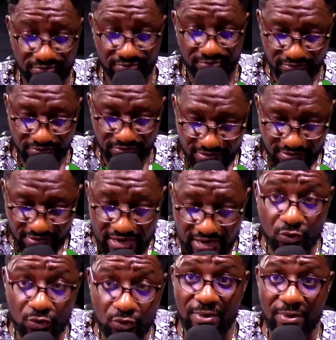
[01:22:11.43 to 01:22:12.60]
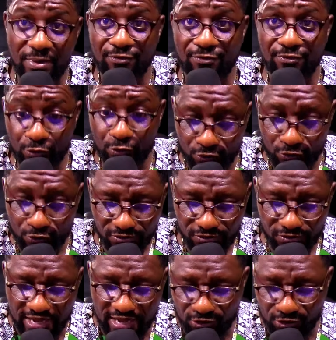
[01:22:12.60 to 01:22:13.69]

and do my phone on like as